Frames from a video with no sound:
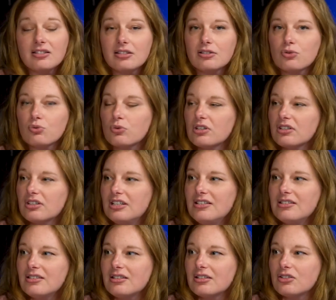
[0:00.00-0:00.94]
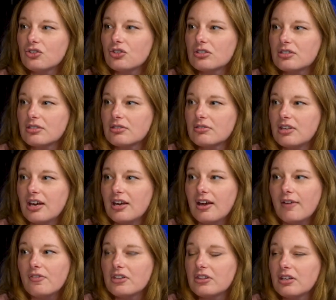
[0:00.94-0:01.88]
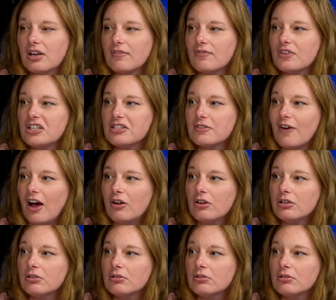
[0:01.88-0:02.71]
it's real easy to just take everything at face value.